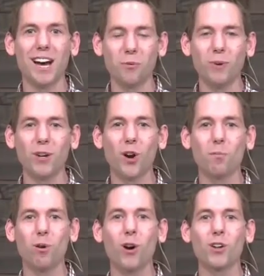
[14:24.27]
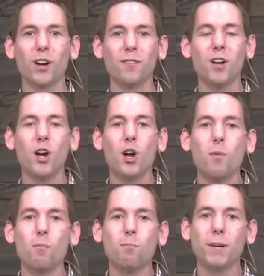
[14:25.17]
that we are a part of.
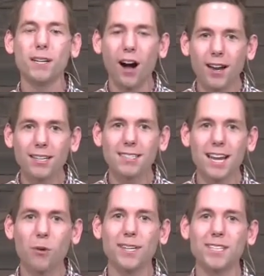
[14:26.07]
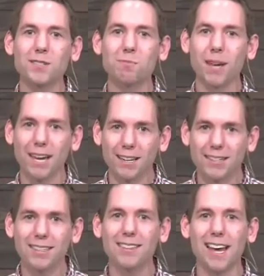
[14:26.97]
But God is now
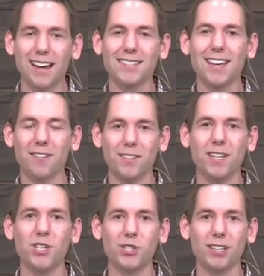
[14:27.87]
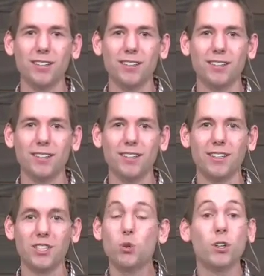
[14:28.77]
expanding that definition
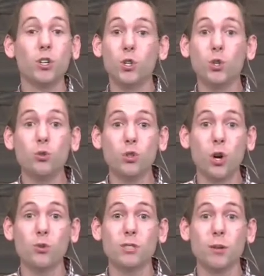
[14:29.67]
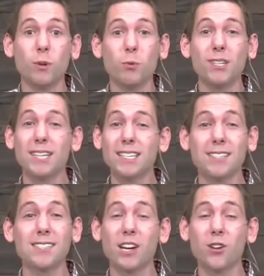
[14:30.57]
to include those that we wouldn't
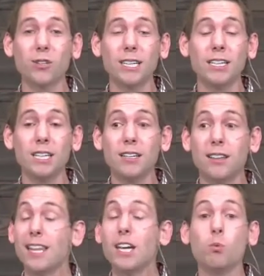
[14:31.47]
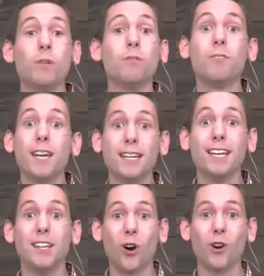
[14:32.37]
necessarily think would fit
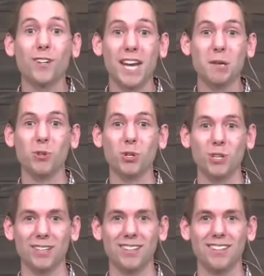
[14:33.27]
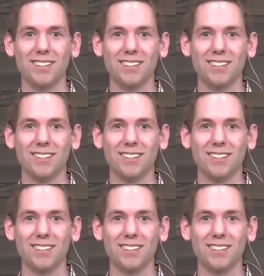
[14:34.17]
in our neighborhood,